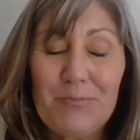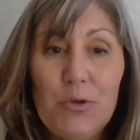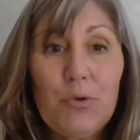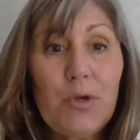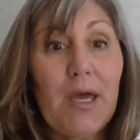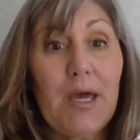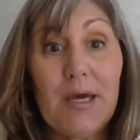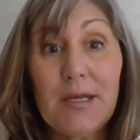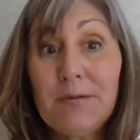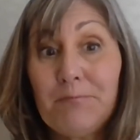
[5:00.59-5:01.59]
You
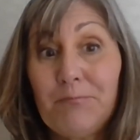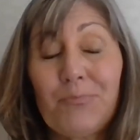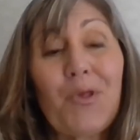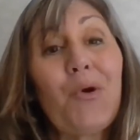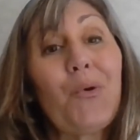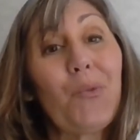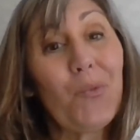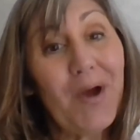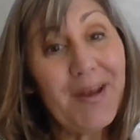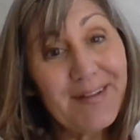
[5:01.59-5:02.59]
can
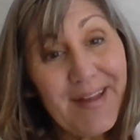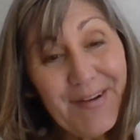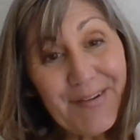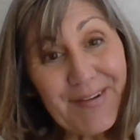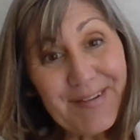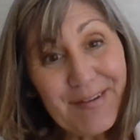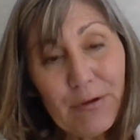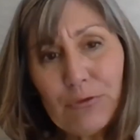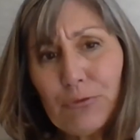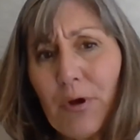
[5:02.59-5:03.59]
Write a letter or
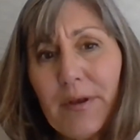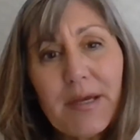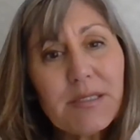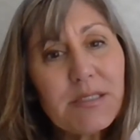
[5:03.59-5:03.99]
draw a nice